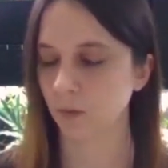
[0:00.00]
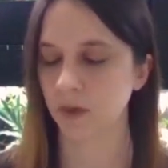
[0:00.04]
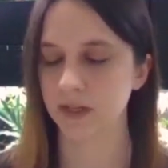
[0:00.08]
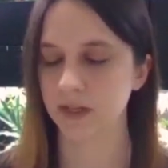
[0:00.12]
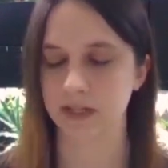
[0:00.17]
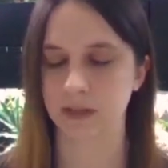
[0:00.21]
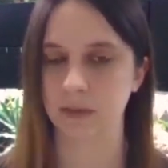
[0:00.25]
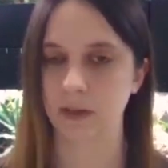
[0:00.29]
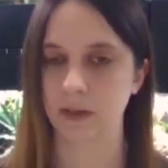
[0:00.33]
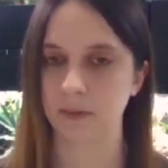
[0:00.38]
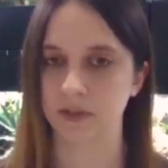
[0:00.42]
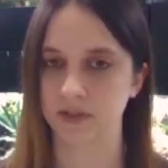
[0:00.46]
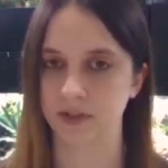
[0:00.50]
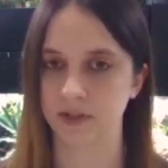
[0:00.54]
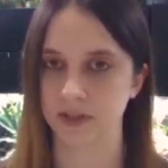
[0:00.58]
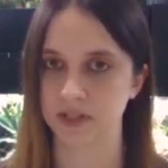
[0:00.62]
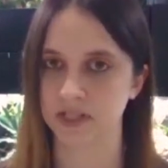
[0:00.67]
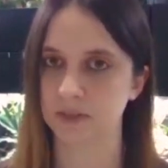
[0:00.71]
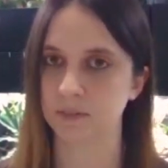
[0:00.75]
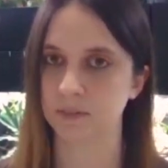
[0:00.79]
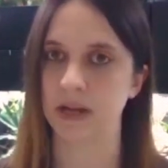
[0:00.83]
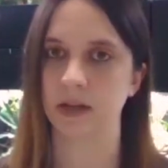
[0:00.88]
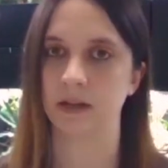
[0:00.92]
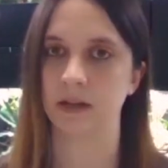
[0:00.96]
once I'm able to
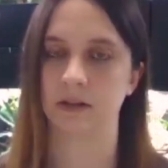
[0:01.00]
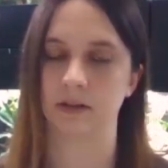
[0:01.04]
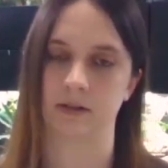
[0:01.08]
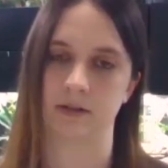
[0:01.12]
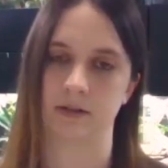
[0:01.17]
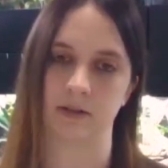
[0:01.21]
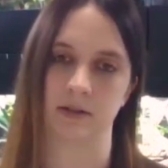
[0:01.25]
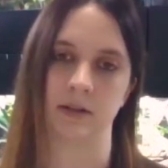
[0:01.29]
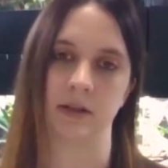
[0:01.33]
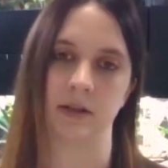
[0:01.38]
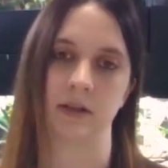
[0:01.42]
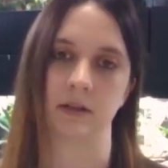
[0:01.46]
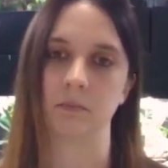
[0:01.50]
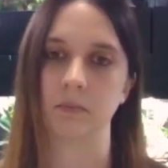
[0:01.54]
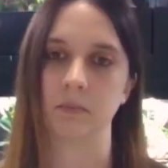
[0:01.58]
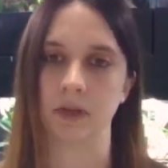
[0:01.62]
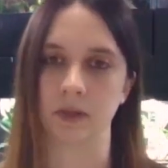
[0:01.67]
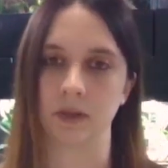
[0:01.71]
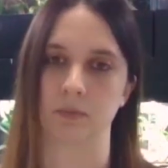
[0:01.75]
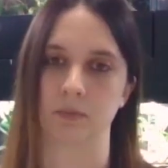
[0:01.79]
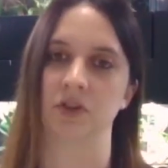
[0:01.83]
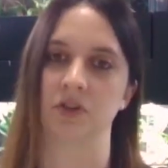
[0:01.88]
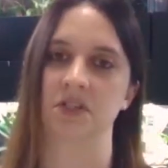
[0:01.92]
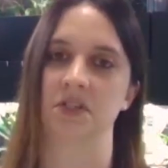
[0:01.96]
expand like my
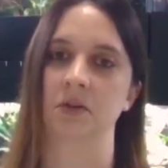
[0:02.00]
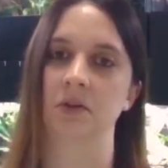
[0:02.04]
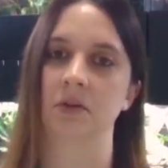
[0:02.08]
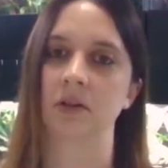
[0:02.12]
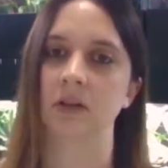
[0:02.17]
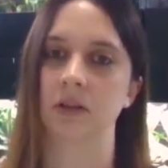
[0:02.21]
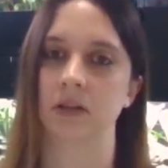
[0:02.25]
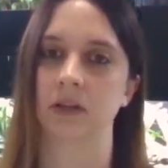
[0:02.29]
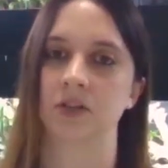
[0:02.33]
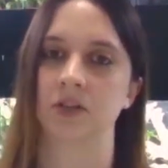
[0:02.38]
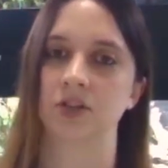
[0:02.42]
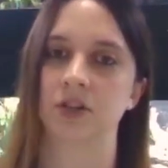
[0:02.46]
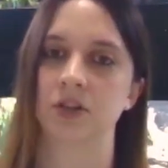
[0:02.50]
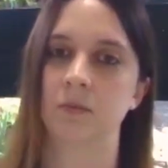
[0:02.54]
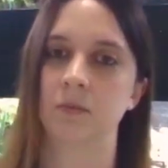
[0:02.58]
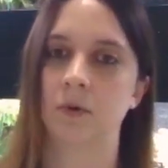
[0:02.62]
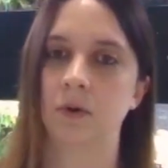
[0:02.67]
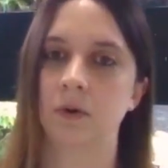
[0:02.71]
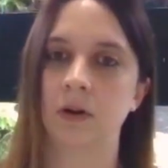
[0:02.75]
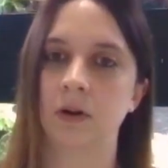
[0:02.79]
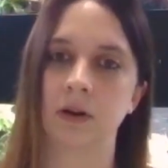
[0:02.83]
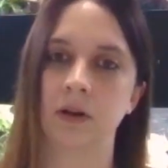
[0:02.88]
personal collection more,